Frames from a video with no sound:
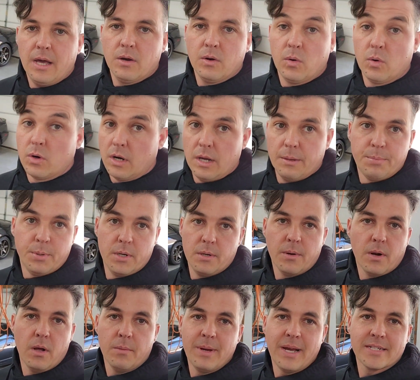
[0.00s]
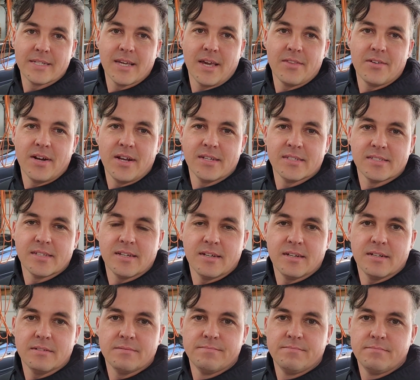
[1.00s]
or I put it all back together as
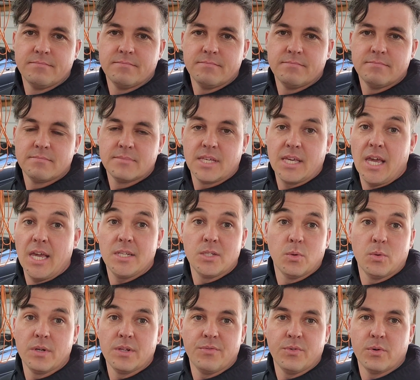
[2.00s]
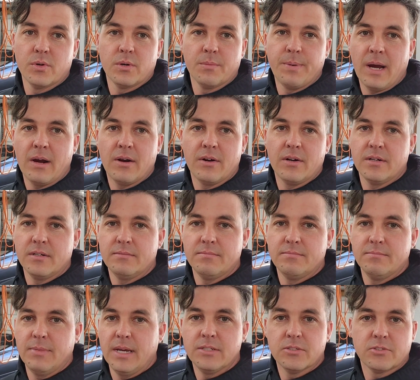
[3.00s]
a K24 powered
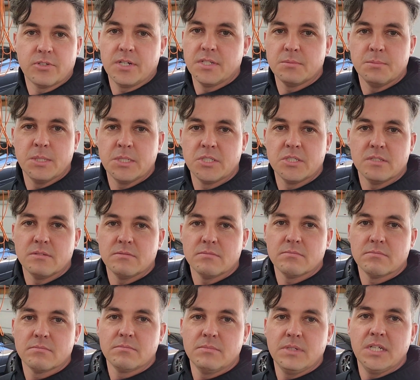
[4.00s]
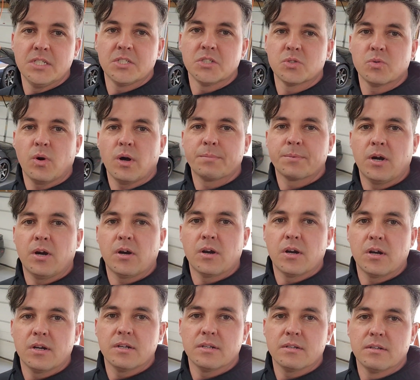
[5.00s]
manual transmission engine swap
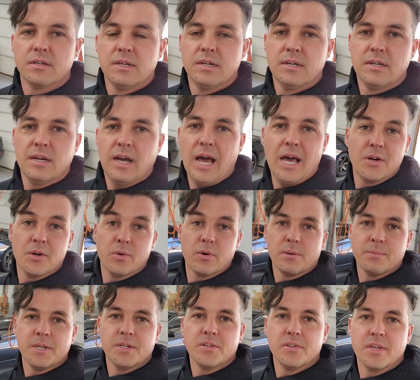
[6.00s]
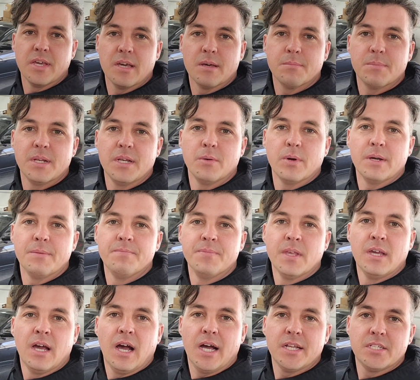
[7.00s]
car. And I don't know what I'm going to do yet, but anyway,
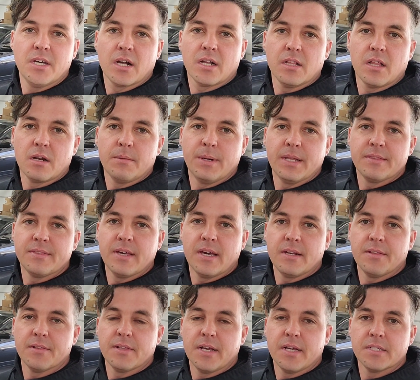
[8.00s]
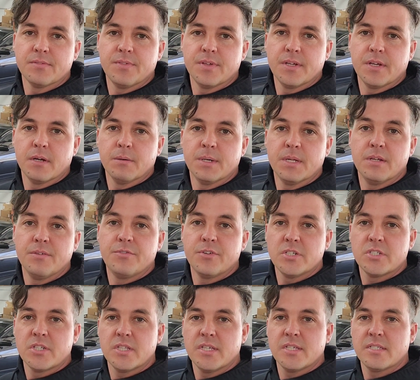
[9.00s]
I talk a lot about that in the last video. But if you're
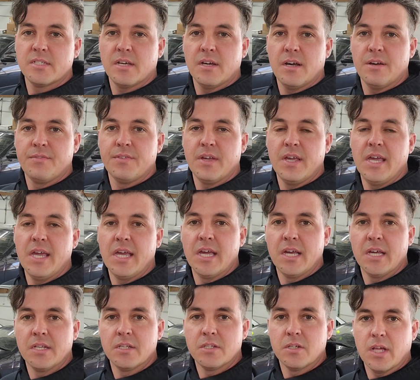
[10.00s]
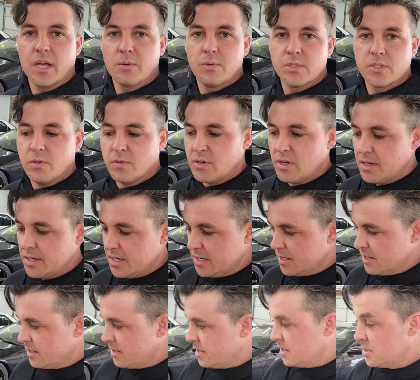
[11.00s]
into this stuff and you like what's going on
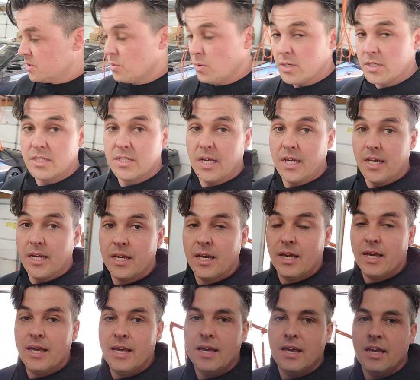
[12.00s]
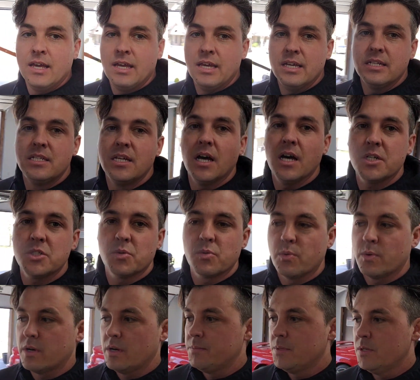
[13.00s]
here and you want to stay in touch with
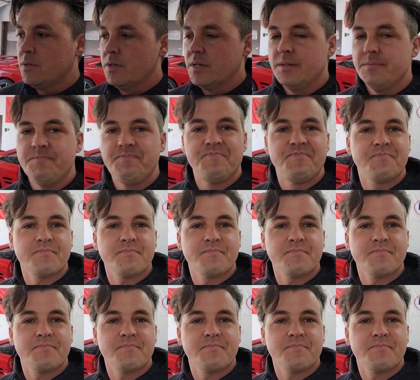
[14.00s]
what I'm doing,